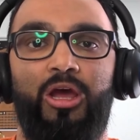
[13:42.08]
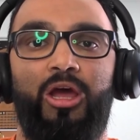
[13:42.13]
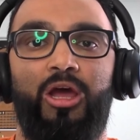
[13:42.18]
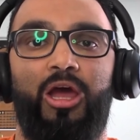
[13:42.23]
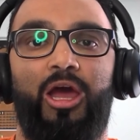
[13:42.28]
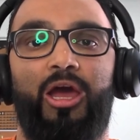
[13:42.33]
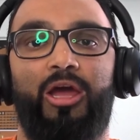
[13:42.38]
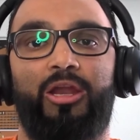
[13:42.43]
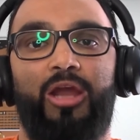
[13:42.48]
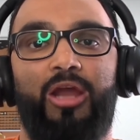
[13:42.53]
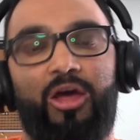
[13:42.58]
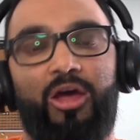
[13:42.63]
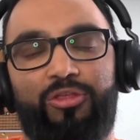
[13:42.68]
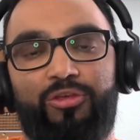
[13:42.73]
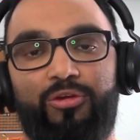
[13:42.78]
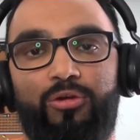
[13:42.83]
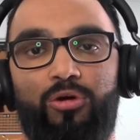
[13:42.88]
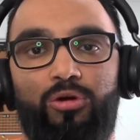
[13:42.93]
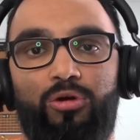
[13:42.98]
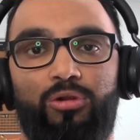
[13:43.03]
and
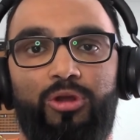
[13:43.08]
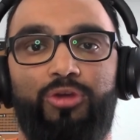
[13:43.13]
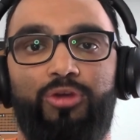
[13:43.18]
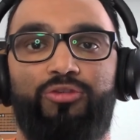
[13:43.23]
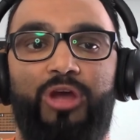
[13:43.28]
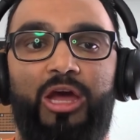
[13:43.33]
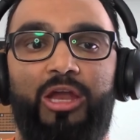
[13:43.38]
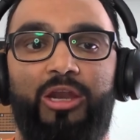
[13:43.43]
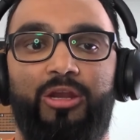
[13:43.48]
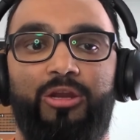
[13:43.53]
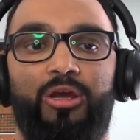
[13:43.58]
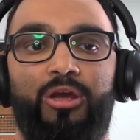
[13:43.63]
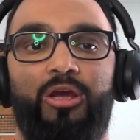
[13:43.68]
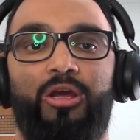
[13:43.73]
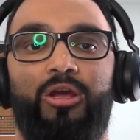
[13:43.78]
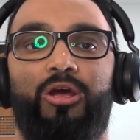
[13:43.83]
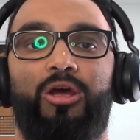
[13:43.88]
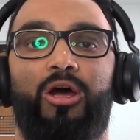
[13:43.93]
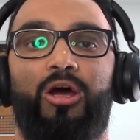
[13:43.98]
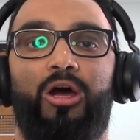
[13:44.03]
ethanol is added.
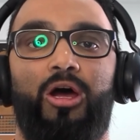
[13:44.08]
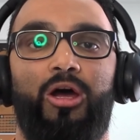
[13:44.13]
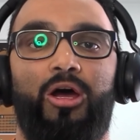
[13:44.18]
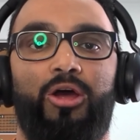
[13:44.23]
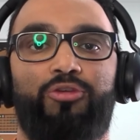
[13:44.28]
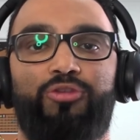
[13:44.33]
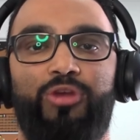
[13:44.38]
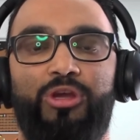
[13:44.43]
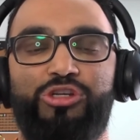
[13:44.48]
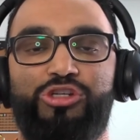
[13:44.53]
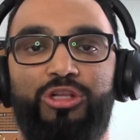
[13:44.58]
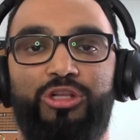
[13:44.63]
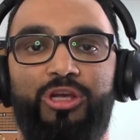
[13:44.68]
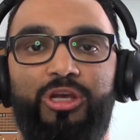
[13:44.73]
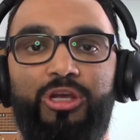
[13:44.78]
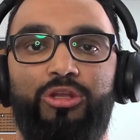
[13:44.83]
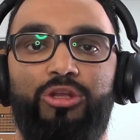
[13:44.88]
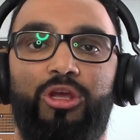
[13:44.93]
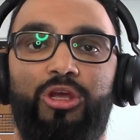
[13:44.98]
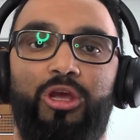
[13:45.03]

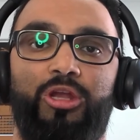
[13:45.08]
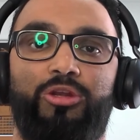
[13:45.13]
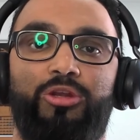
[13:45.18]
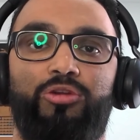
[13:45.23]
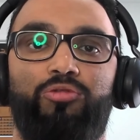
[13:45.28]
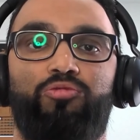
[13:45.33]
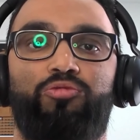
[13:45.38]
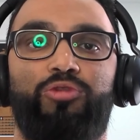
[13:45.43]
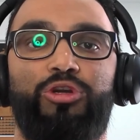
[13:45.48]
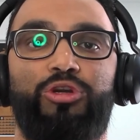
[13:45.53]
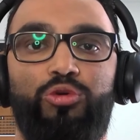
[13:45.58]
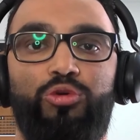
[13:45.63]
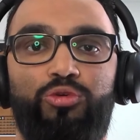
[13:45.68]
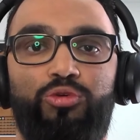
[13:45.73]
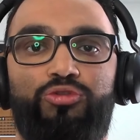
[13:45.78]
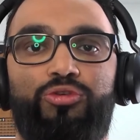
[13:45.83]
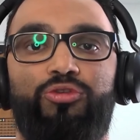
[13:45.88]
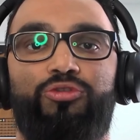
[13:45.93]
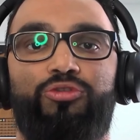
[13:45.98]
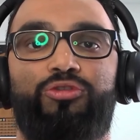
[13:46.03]
Essentially, it
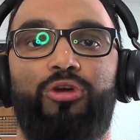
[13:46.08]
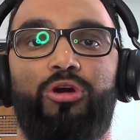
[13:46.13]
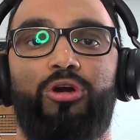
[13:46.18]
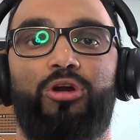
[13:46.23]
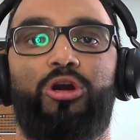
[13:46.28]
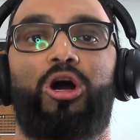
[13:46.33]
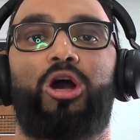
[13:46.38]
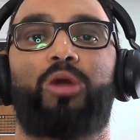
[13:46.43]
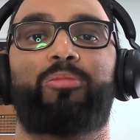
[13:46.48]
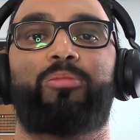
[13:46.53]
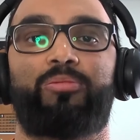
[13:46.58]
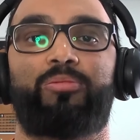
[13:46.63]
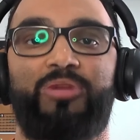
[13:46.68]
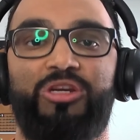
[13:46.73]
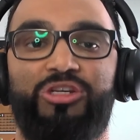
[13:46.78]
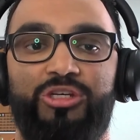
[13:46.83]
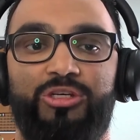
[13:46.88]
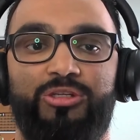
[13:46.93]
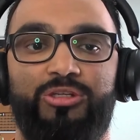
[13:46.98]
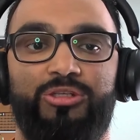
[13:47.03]
reduces the carbon
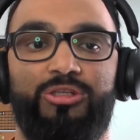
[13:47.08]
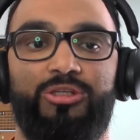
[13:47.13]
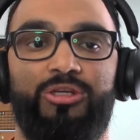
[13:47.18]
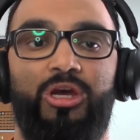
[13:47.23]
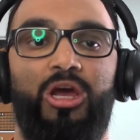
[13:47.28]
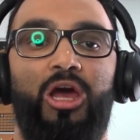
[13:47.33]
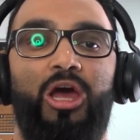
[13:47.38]
emissions.